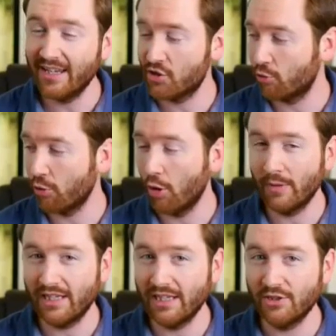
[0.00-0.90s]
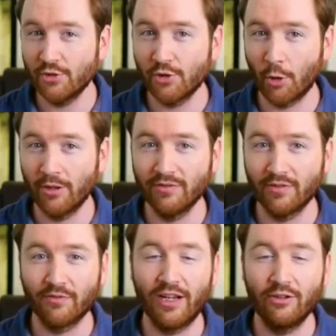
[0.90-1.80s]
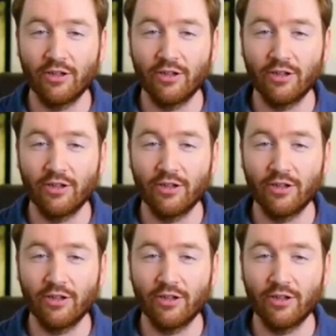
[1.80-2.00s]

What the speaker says: annotations, links in the description,